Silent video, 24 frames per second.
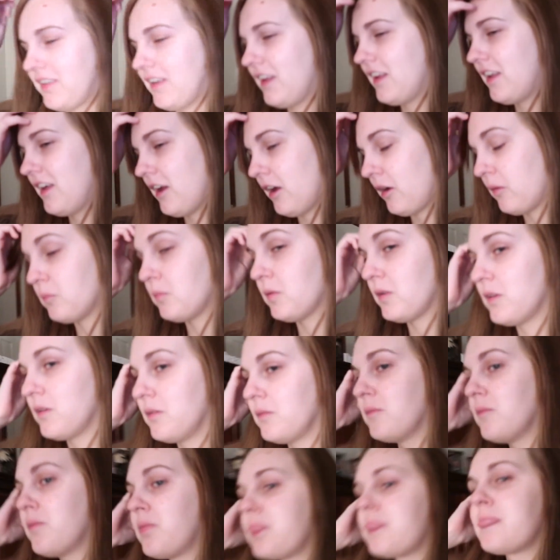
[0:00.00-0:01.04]
that
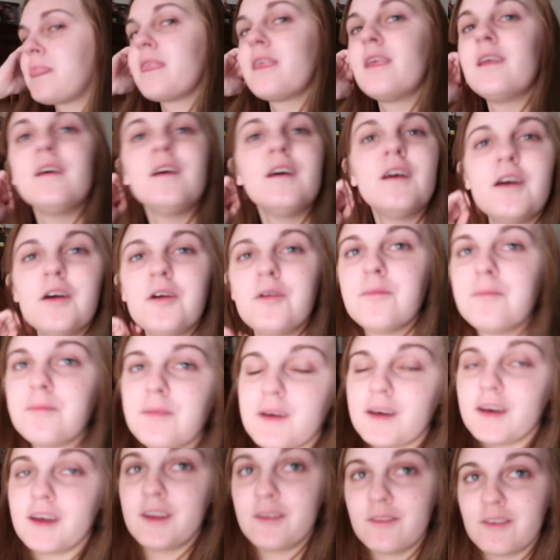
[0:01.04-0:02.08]
happen?
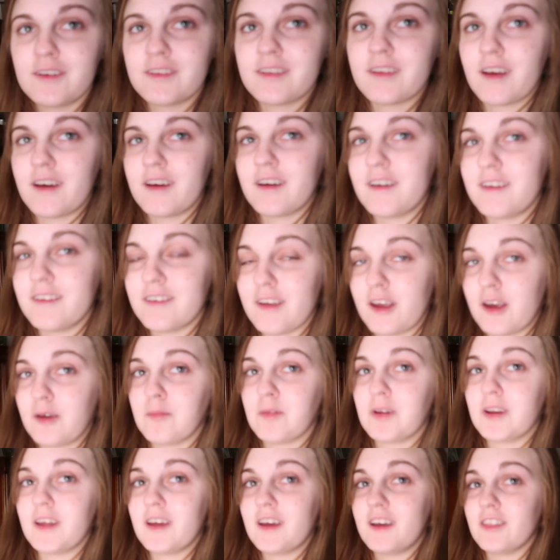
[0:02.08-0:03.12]
But anyways, guys, I'm
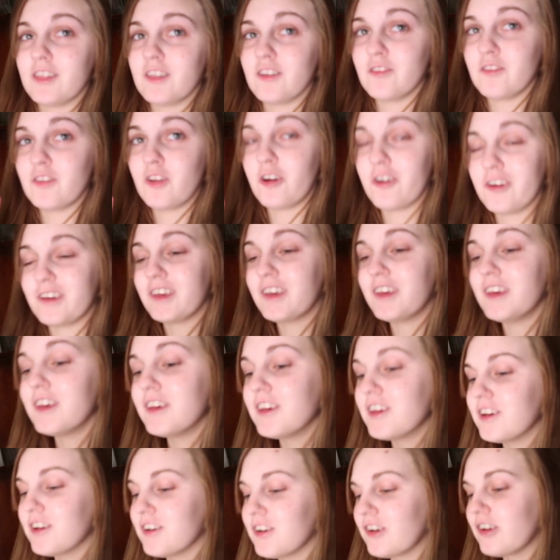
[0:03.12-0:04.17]
gonna end the vlog
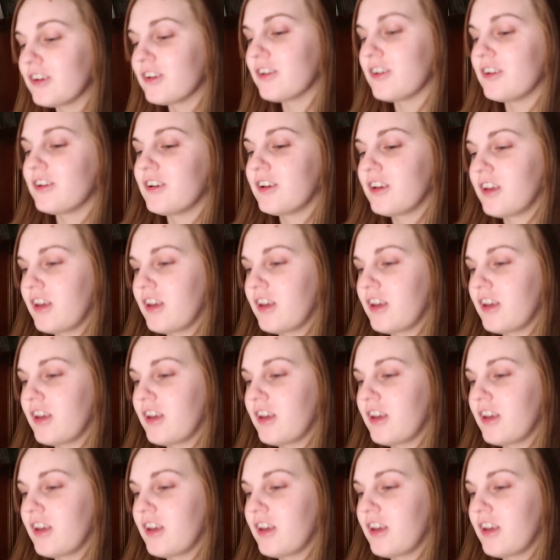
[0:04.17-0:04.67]
here.